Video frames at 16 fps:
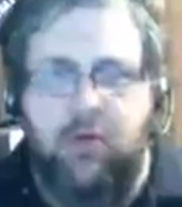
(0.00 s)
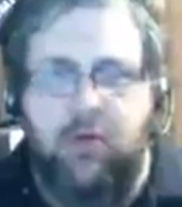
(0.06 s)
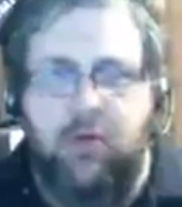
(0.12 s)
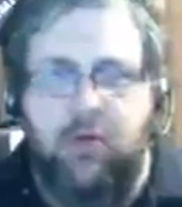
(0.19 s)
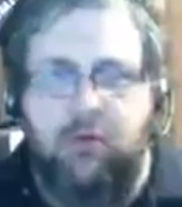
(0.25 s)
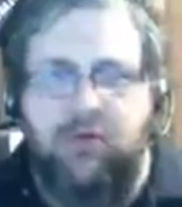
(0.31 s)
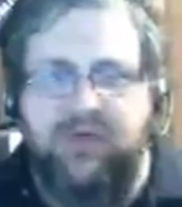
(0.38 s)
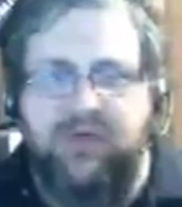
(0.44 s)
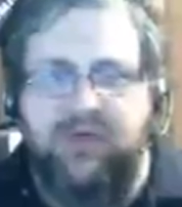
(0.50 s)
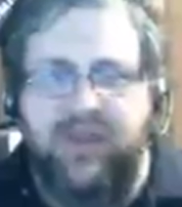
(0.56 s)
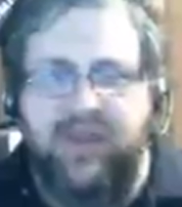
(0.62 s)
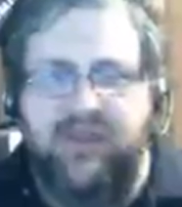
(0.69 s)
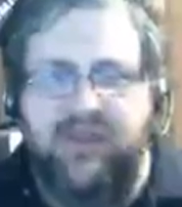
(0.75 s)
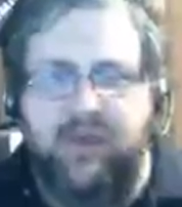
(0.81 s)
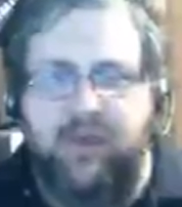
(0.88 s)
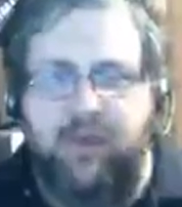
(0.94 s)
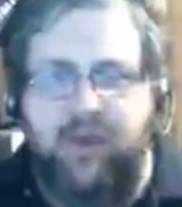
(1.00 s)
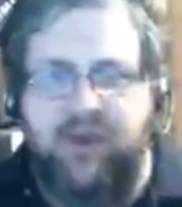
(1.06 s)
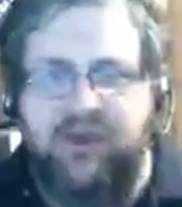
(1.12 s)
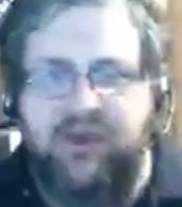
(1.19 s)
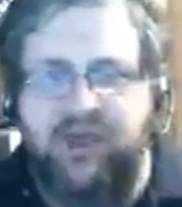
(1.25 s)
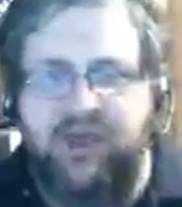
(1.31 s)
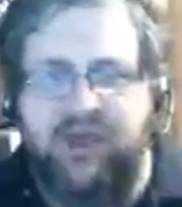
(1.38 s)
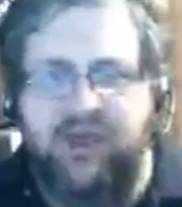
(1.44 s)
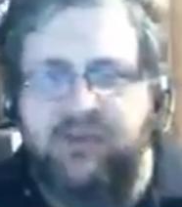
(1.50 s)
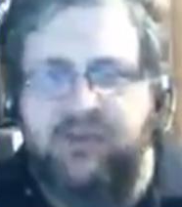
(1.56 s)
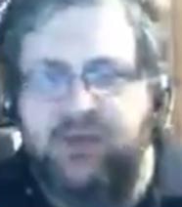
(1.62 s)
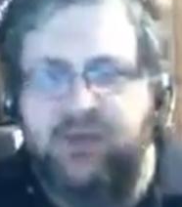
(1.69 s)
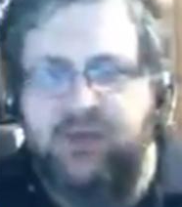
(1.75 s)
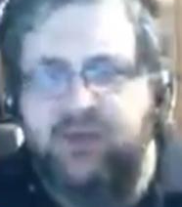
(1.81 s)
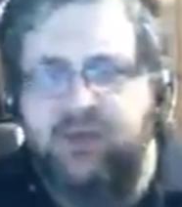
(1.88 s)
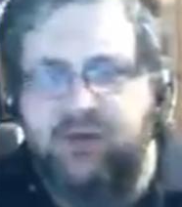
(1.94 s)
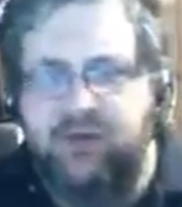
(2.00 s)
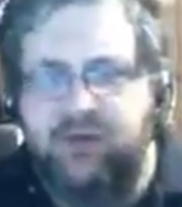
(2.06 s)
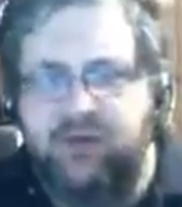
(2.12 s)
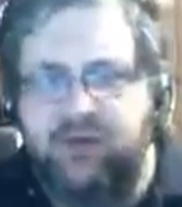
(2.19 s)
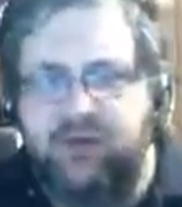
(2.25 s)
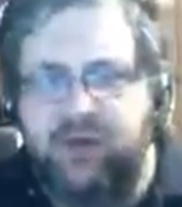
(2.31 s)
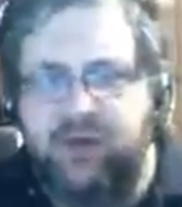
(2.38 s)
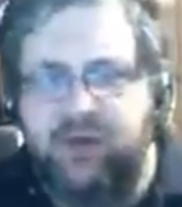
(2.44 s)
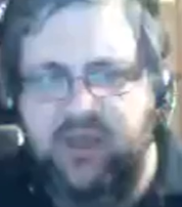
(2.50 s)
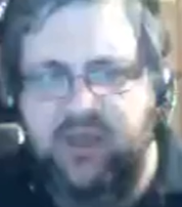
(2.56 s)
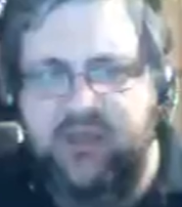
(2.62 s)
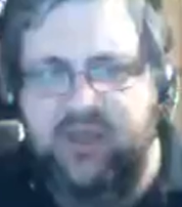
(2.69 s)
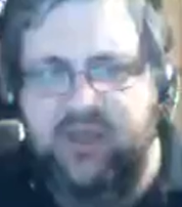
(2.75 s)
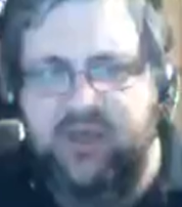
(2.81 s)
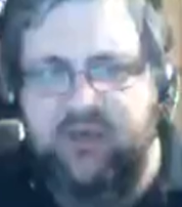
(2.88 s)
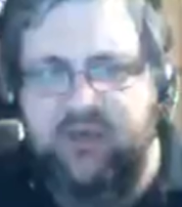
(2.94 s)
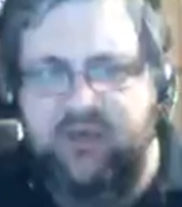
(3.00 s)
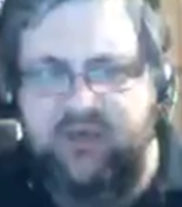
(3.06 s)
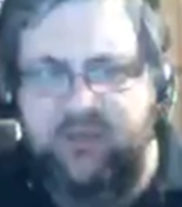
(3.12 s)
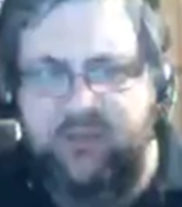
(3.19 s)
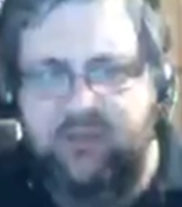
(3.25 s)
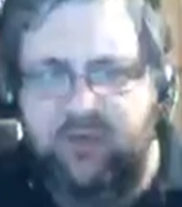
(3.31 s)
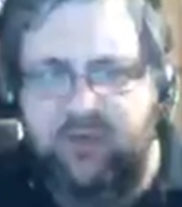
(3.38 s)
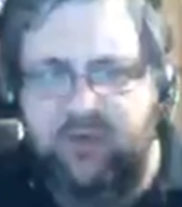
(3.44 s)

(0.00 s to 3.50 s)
won't say that's a great change, but it's an interesting one.